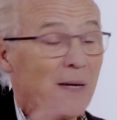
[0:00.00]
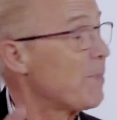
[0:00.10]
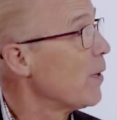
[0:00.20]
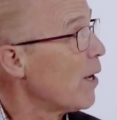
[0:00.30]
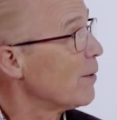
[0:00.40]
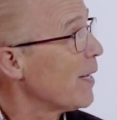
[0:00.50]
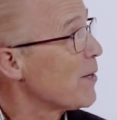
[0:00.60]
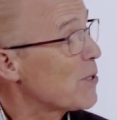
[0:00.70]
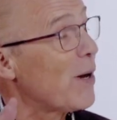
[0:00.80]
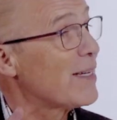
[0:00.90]
people all day.
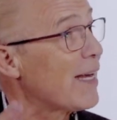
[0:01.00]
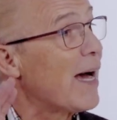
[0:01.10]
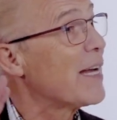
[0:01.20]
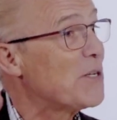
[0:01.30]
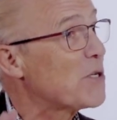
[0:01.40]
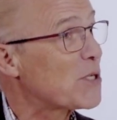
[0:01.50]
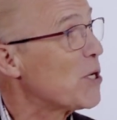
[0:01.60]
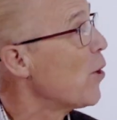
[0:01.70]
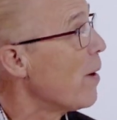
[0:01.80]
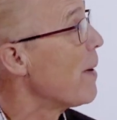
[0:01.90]
So I say, honey, just so
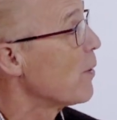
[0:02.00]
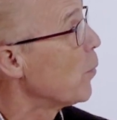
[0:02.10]
you know, I'm out of